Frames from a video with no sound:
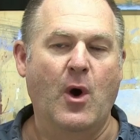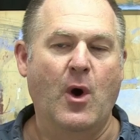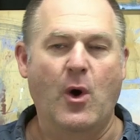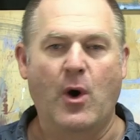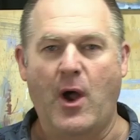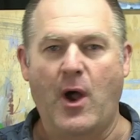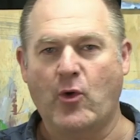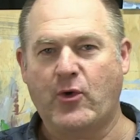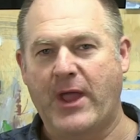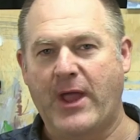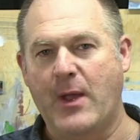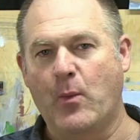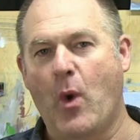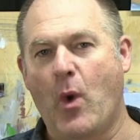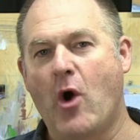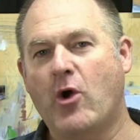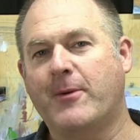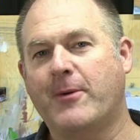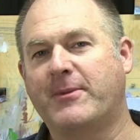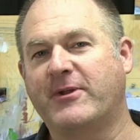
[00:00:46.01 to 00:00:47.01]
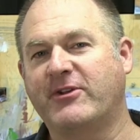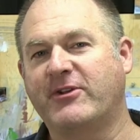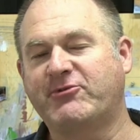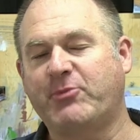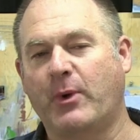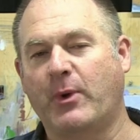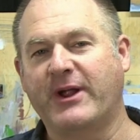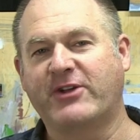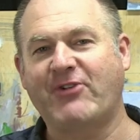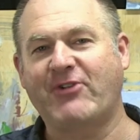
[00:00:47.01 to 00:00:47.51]
Okay, welcome to this
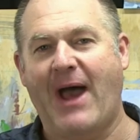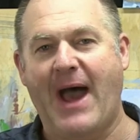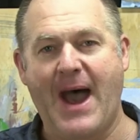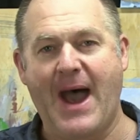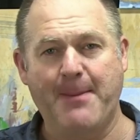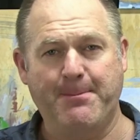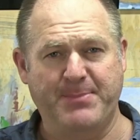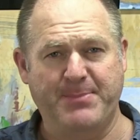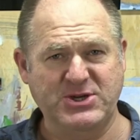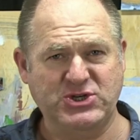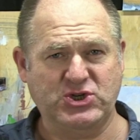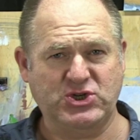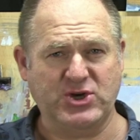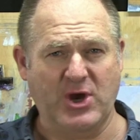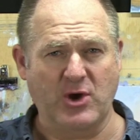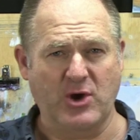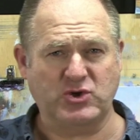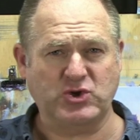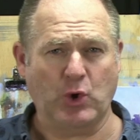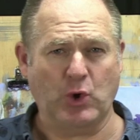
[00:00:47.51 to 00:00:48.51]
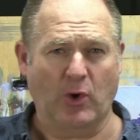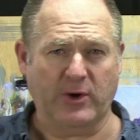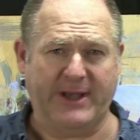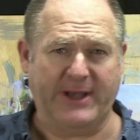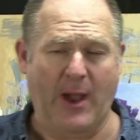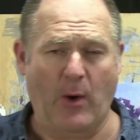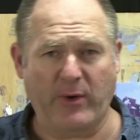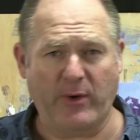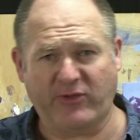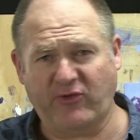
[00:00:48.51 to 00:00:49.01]
week's Art Biz Show talk.
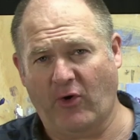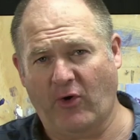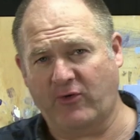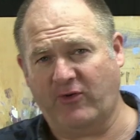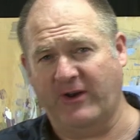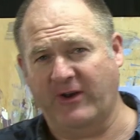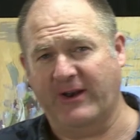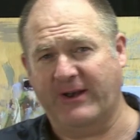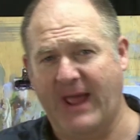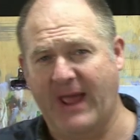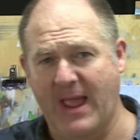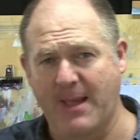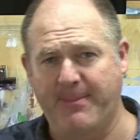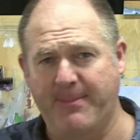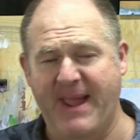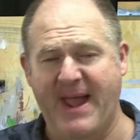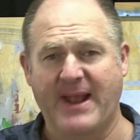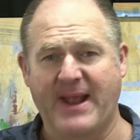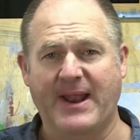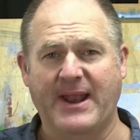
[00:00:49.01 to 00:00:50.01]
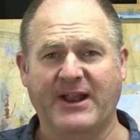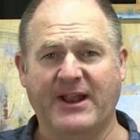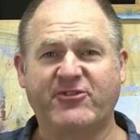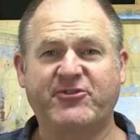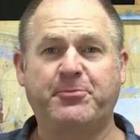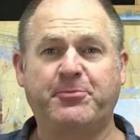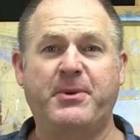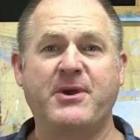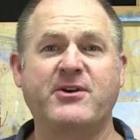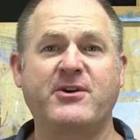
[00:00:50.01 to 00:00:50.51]
Now I want to talk to you today about an
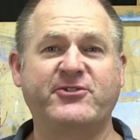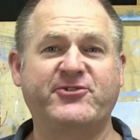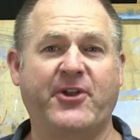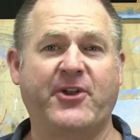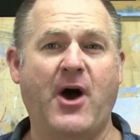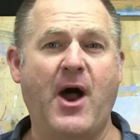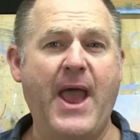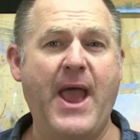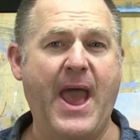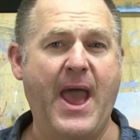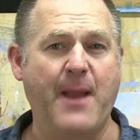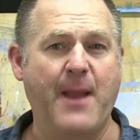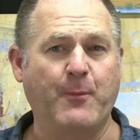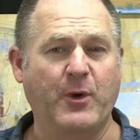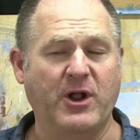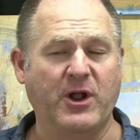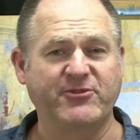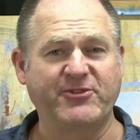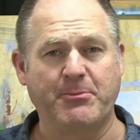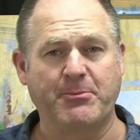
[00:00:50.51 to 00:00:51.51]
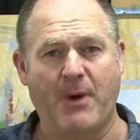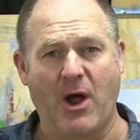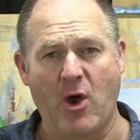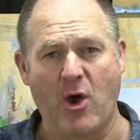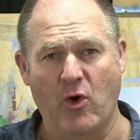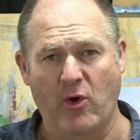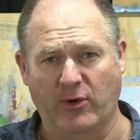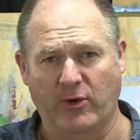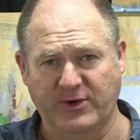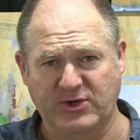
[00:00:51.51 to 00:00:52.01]
experience that I had when I was in my
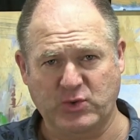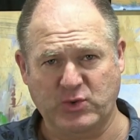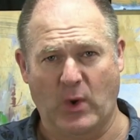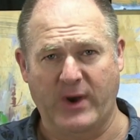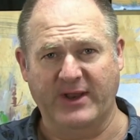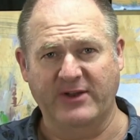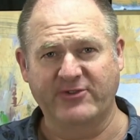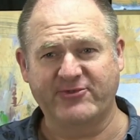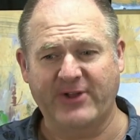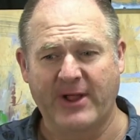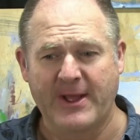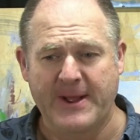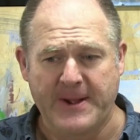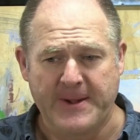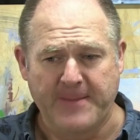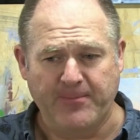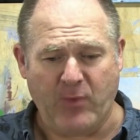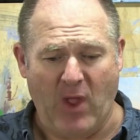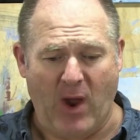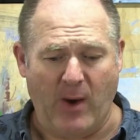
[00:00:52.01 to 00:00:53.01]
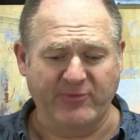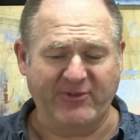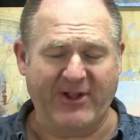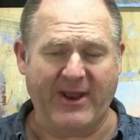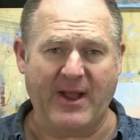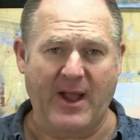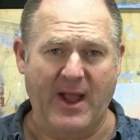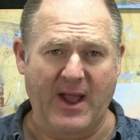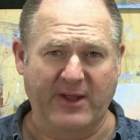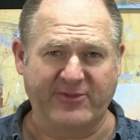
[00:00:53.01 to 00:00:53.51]
early twenties. I was at
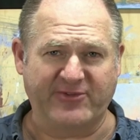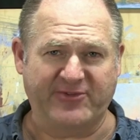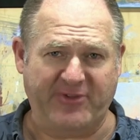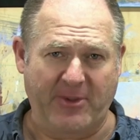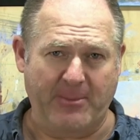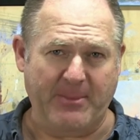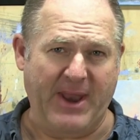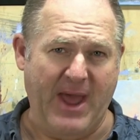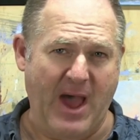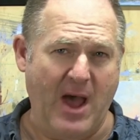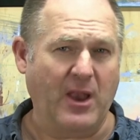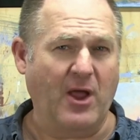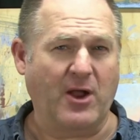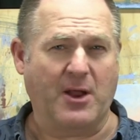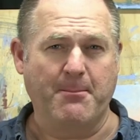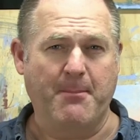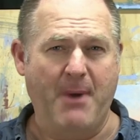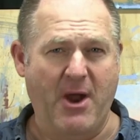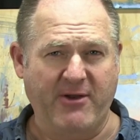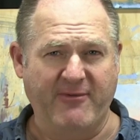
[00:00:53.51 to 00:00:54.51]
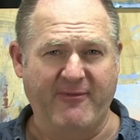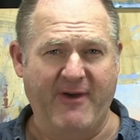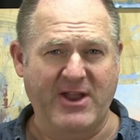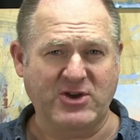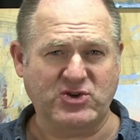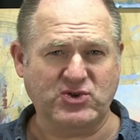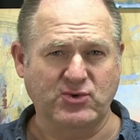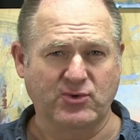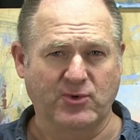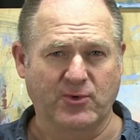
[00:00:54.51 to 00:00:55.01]
a, a seminar, like a
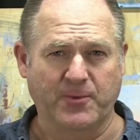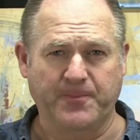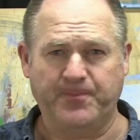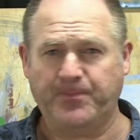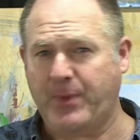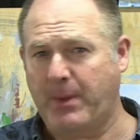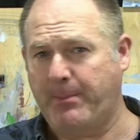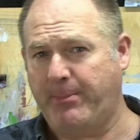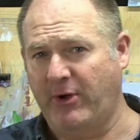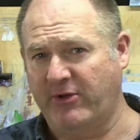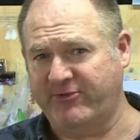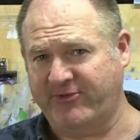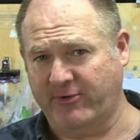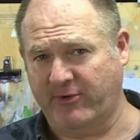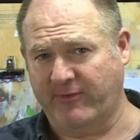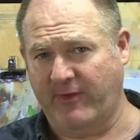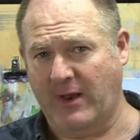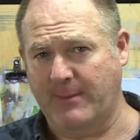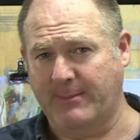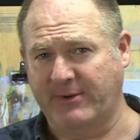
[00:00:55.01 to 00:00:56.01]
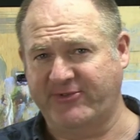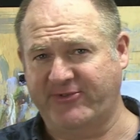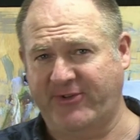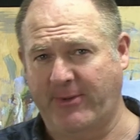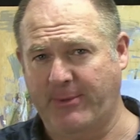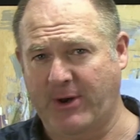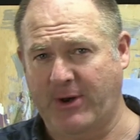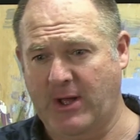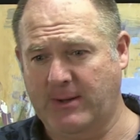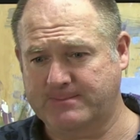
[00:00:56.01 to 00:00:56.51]
motivational personal development
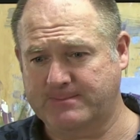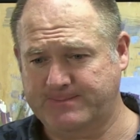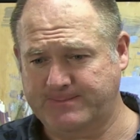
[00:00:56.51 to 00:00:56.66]
seminar.